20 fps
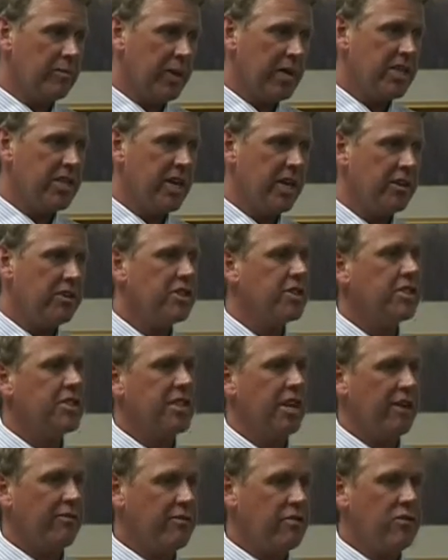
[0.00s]
BJ used to
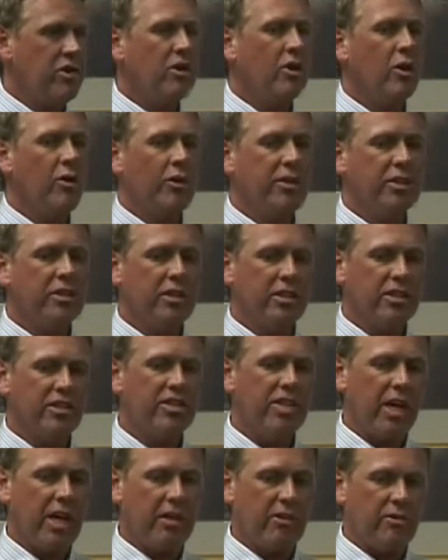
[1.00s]
say if you could go into the
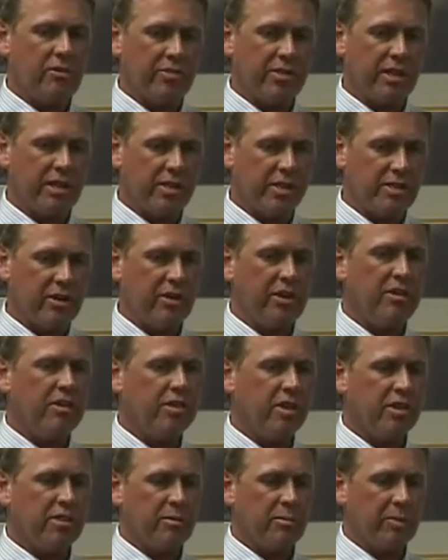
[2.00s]
jails and start
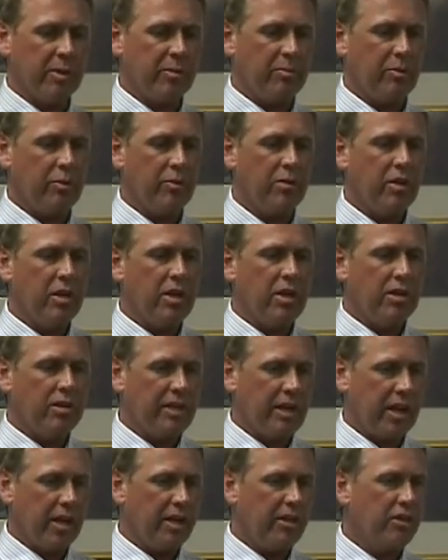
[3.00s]
adjusting people,
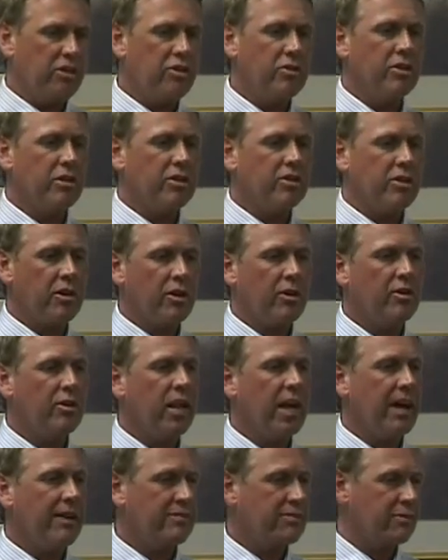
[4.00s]
that you could turn
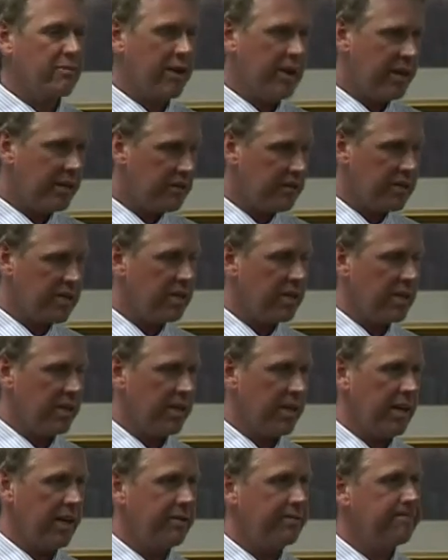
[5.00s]
lives around just
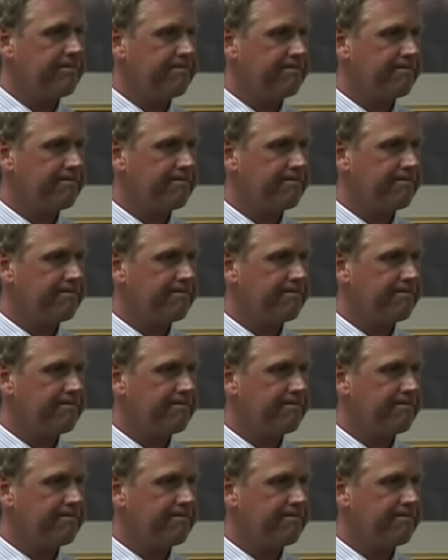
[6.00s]
like that.